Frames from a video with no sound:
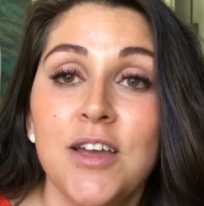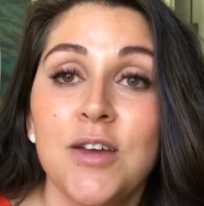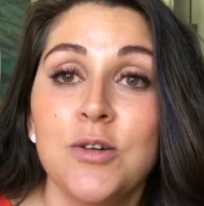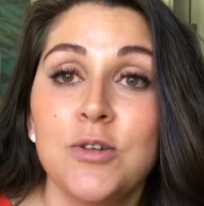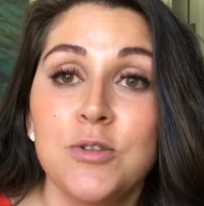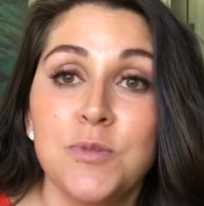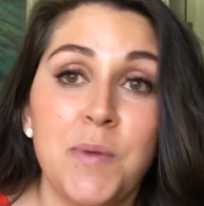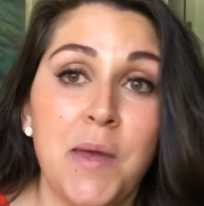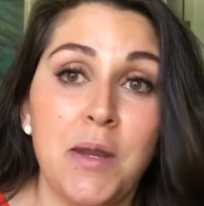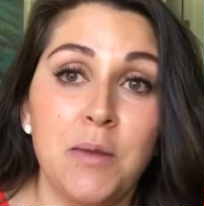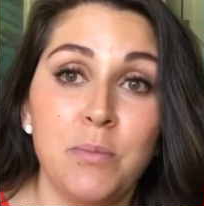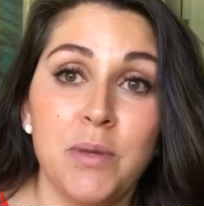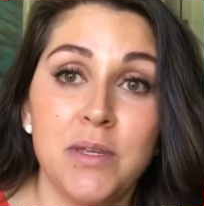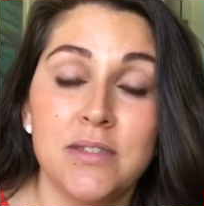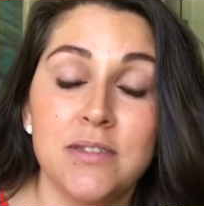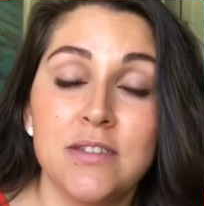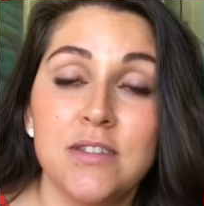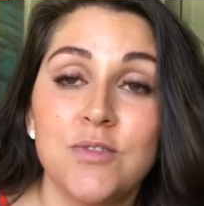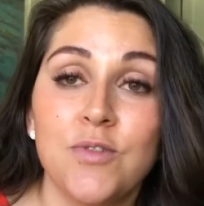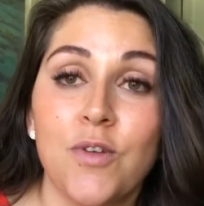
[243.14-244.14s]
who's been in
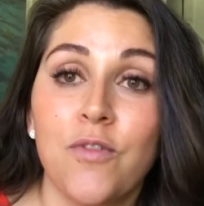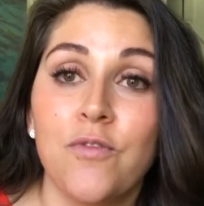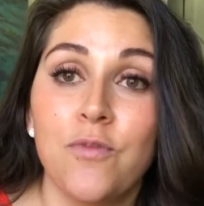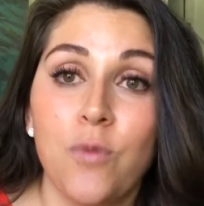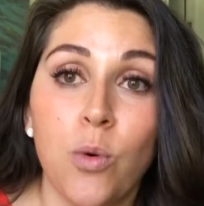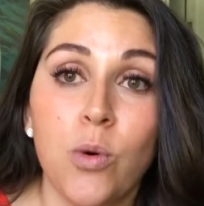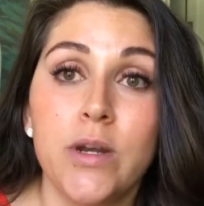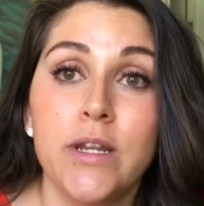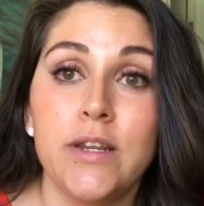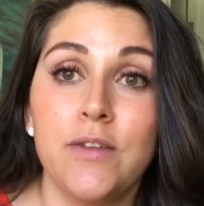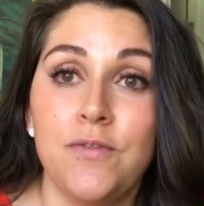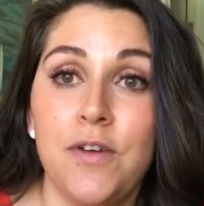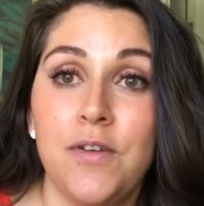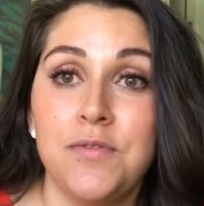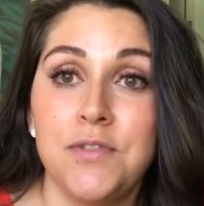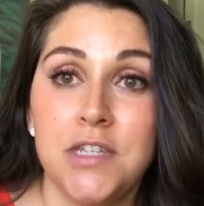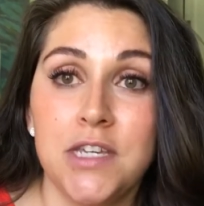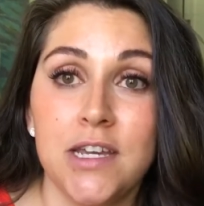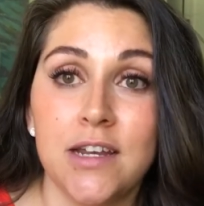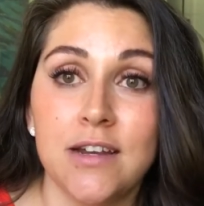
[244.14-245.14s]
business for 40 to
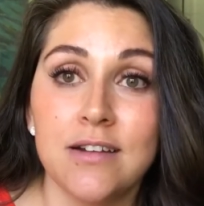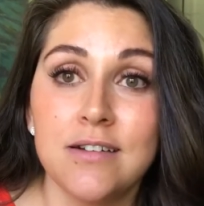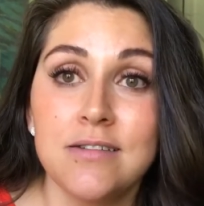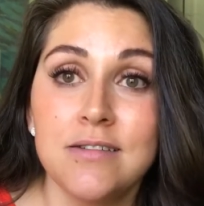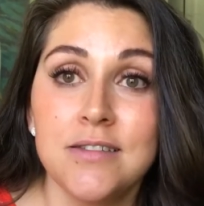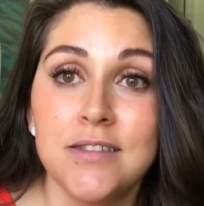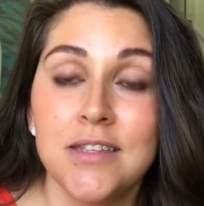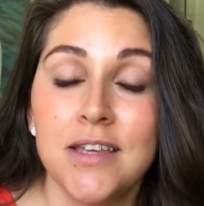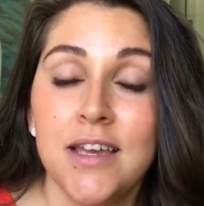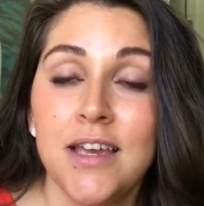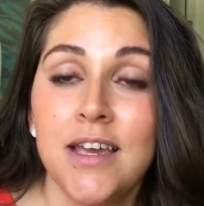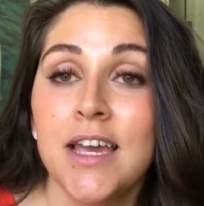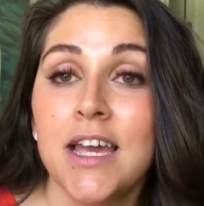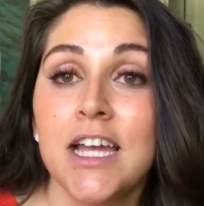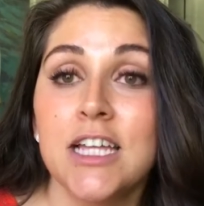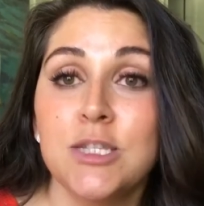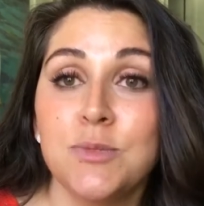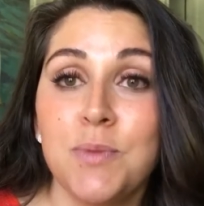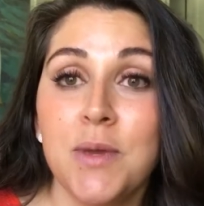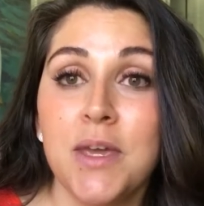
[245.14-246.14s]
50 years,
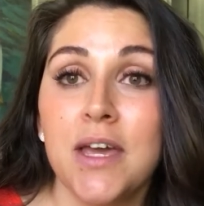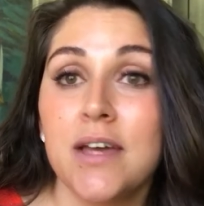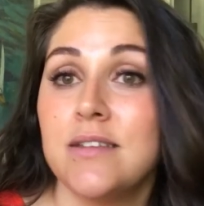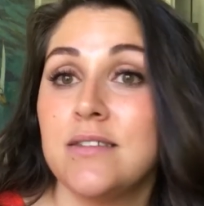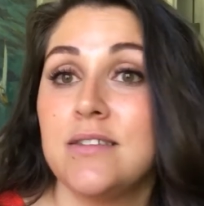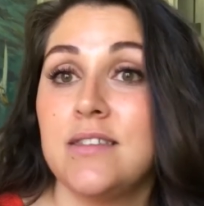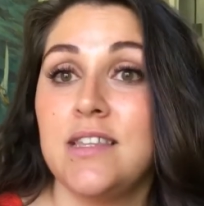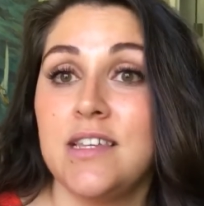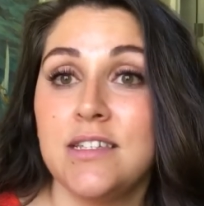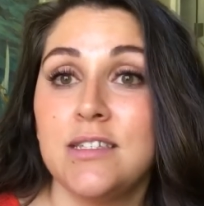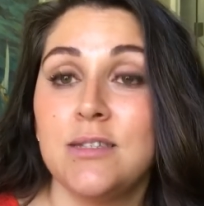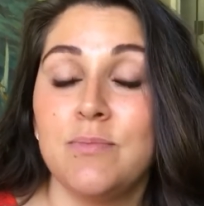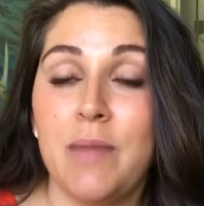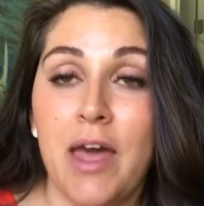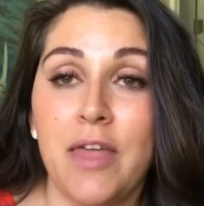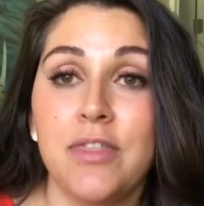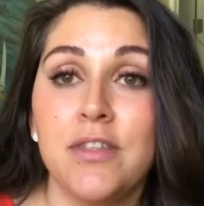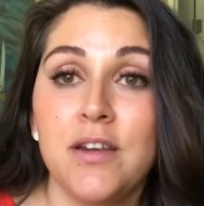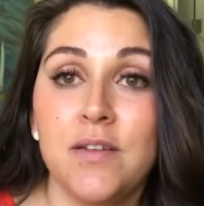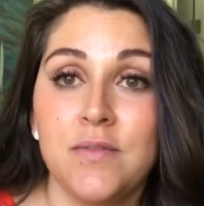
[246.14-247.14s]
it's because this
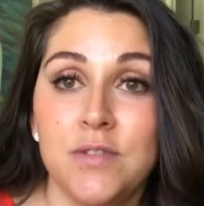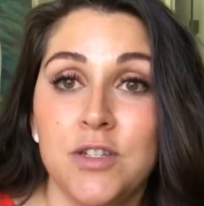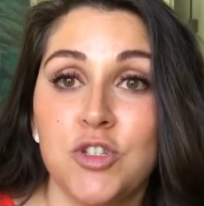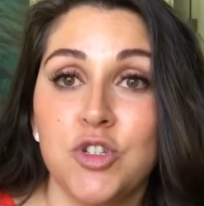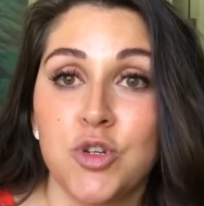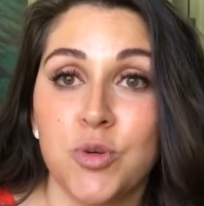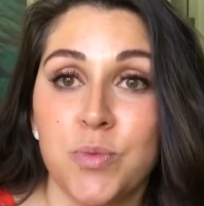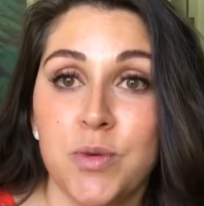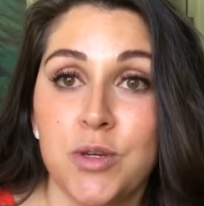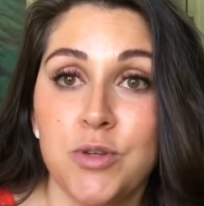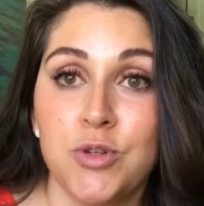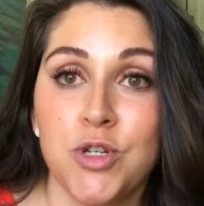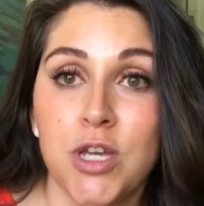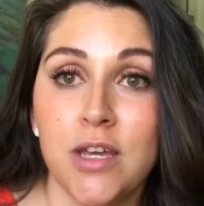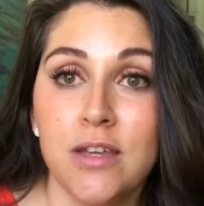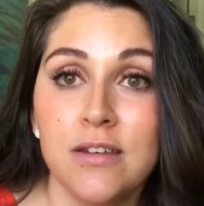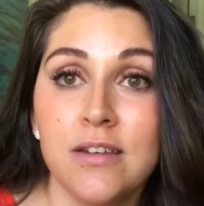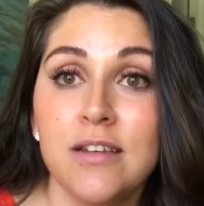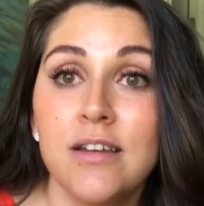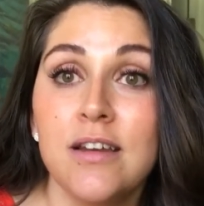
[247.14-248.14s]
method of
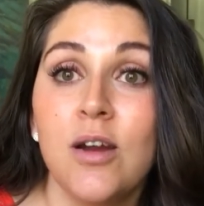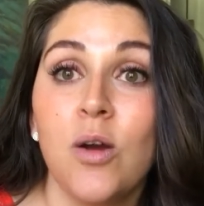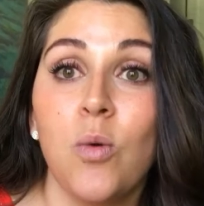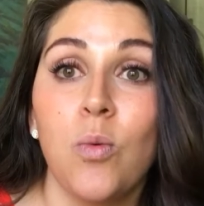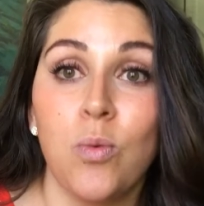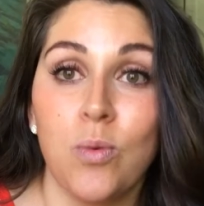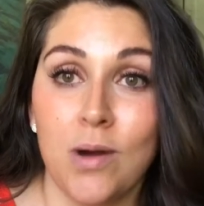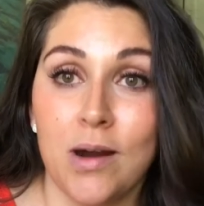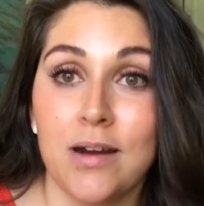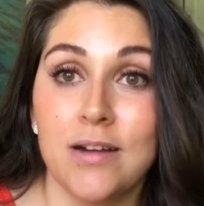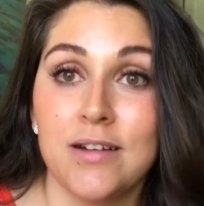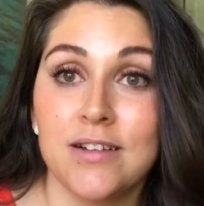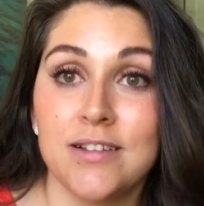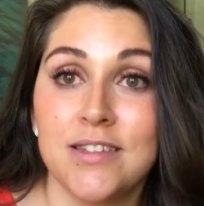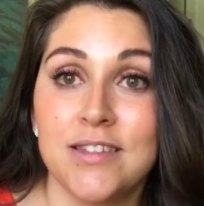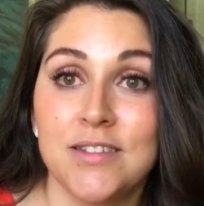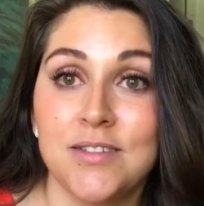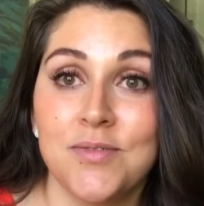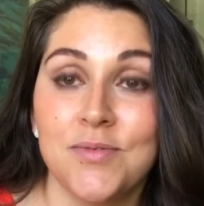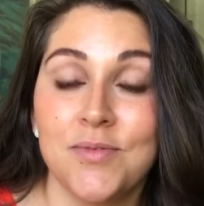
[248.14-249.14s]
distribution
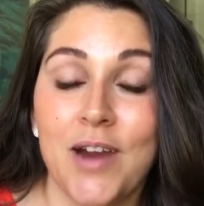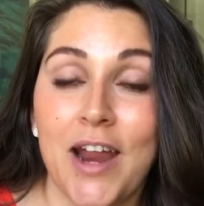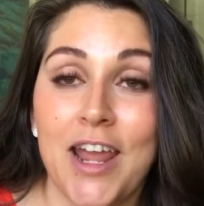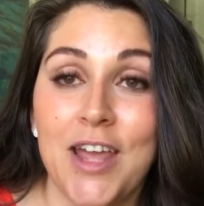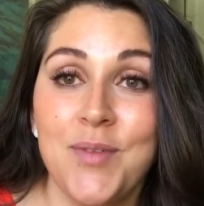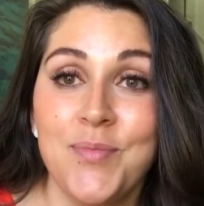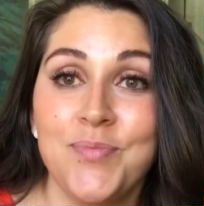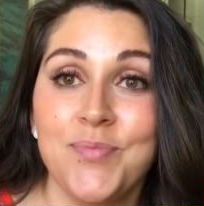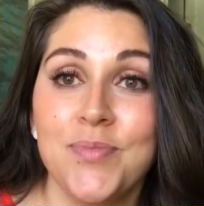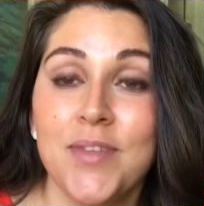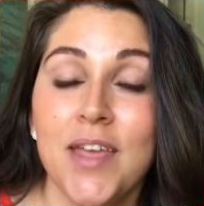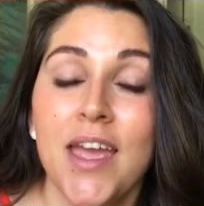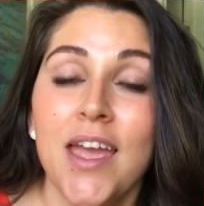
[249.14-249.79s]
works, right?